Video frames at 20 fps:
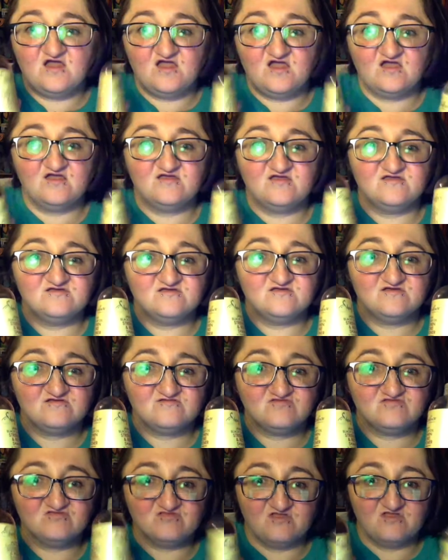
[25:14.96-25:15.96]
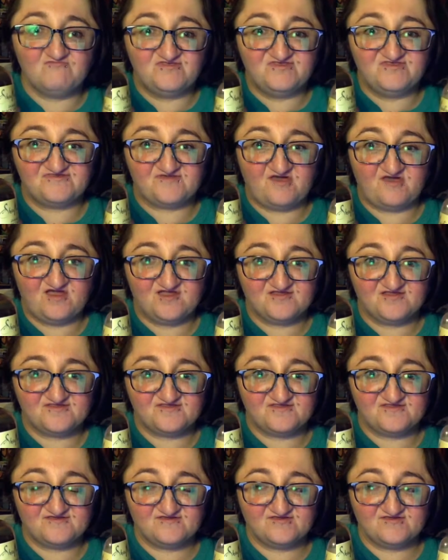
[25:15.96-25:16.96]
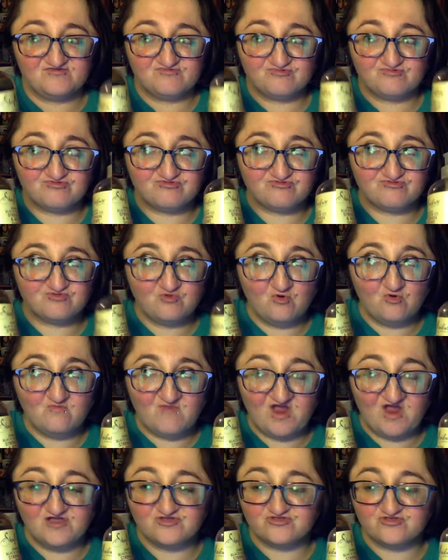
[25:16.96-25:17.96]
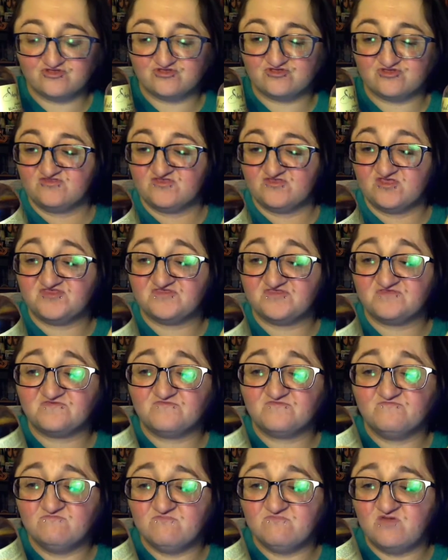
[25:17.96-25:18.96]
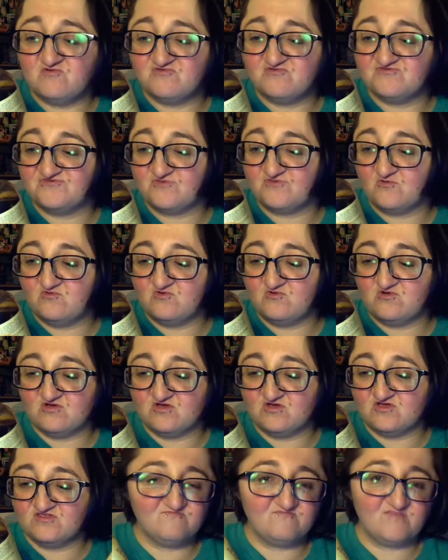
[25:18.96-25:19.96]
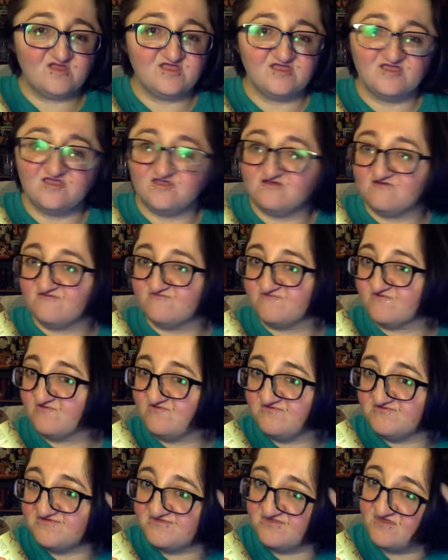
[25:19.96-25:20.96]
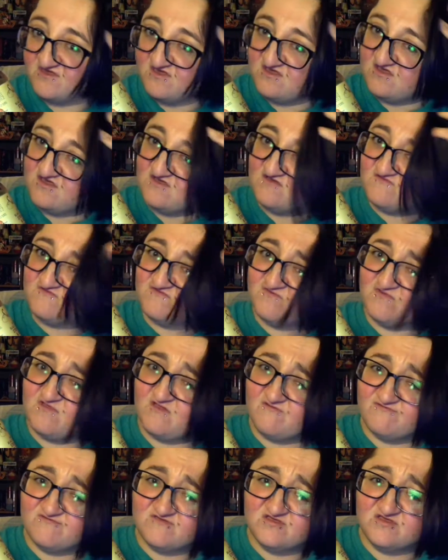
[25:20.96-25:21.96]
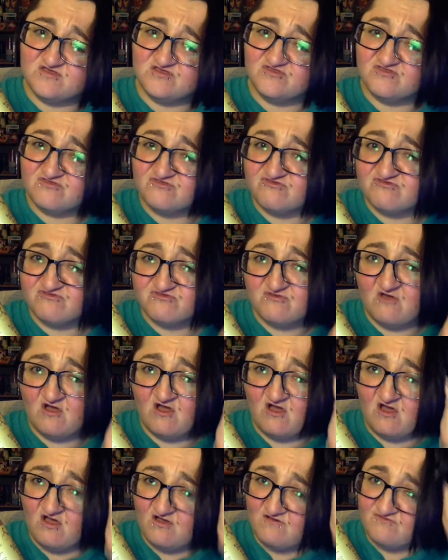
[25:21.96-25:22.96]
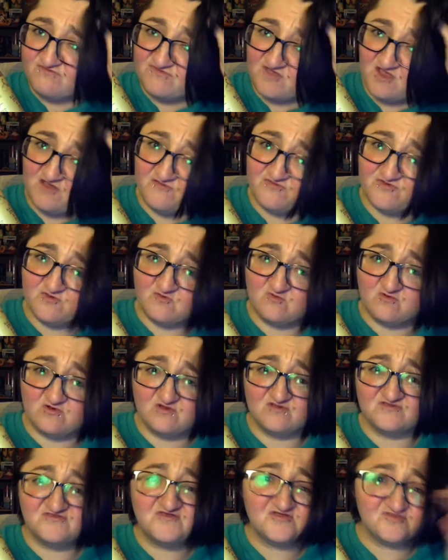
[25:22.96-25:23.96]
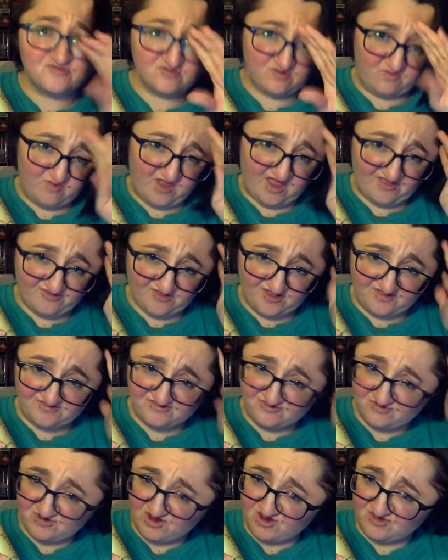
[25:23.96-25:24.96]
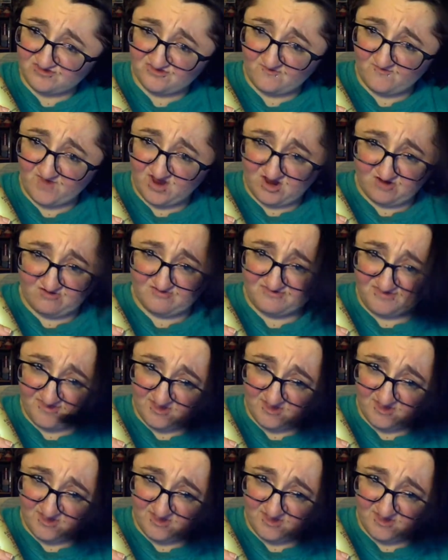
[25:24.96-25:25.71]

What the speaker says: I love these guys so much. They smell so good. My hair feels fluffy and soft afterwards. I took a bath yesterday, so my hair is